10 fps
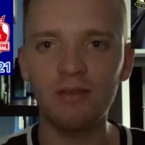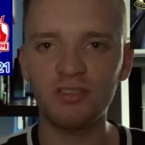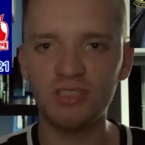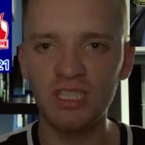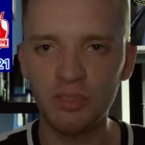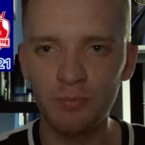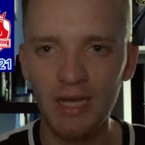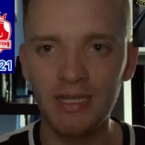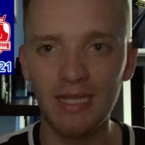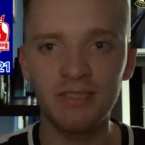Sit
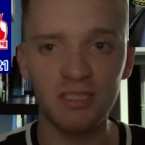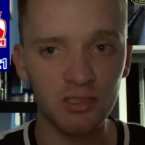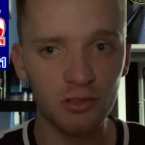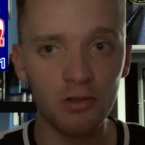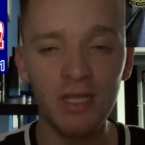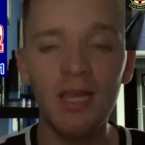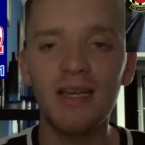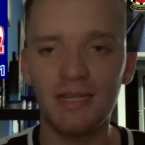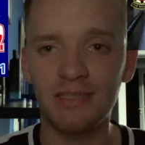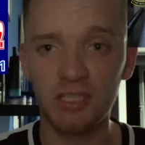back and enjoy,
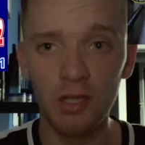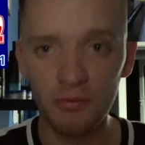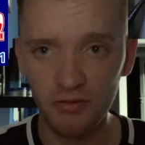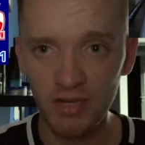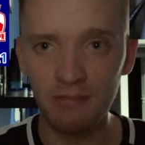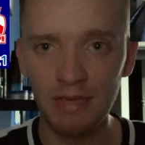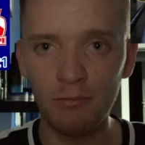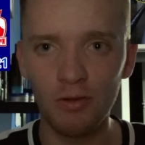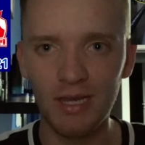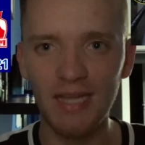and hopefully we
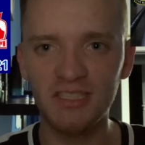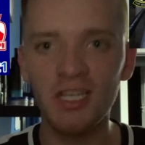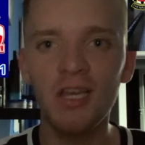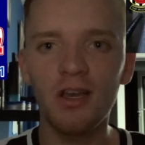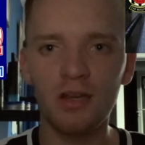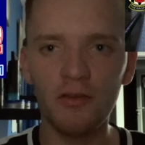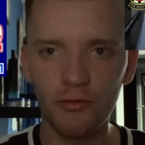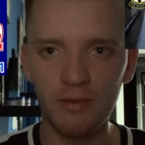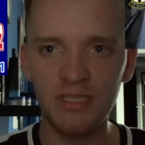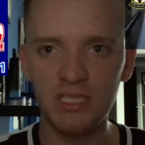will get another
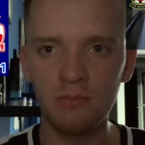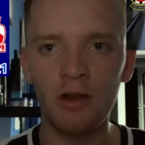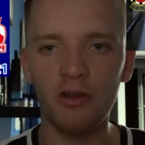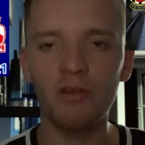win tomorrow.